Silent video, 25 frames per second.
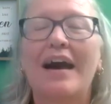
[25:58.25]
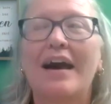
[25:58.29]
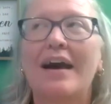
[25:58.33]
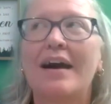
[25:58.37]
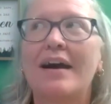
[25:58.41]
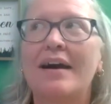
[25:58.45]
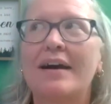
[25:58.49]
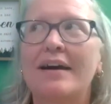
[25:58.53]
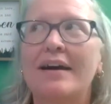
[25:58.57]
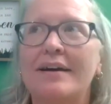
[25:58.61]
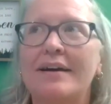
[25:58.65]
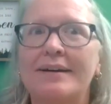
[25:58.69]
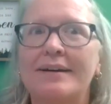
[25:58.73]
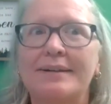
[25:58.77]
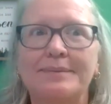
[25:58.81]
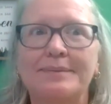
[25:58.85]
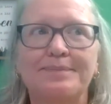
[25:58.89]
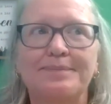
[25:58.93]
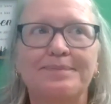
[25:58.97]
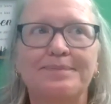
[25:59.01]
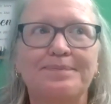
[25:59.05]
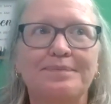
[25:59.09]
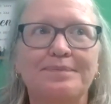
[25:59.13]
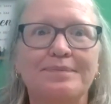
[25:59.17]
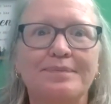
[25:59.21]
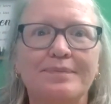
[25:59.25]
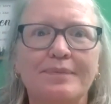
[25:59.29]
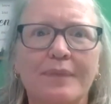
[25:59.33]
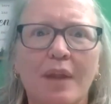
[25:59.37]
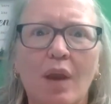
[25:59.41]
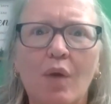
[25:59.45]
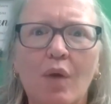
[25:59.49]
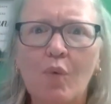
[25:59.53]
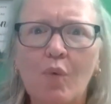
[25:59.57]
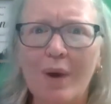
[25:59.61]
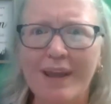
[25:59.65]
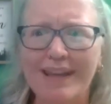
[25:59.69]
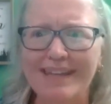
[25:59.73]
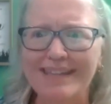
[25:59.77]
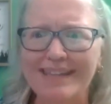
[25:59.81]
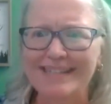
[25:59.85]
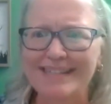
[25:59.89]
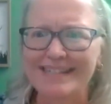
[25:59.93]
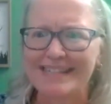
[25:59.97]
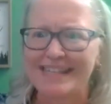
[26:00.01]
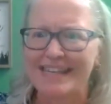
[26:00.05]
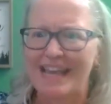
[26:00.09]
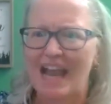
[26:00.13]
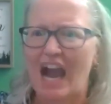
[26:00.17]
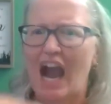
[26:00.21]
What
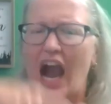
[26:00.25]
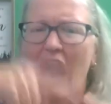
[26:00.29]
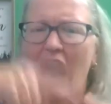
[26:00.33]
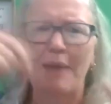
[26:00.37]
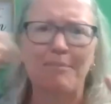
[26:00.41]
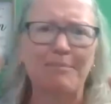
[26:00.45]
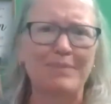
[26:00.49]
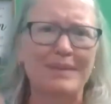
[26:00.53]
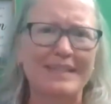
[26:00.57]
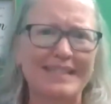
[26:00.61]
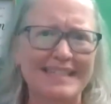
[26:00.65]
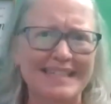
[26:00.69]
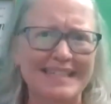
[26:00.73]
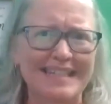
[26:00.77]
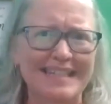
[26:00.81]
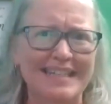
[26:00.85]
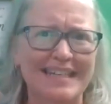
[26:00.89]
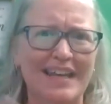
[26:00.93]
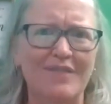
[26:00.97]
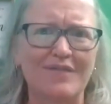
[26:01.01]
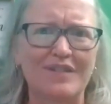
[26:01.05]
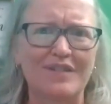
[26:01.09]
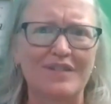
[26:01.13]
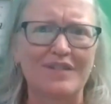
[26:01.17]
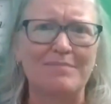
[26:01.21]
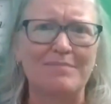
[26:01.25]
is the opposite of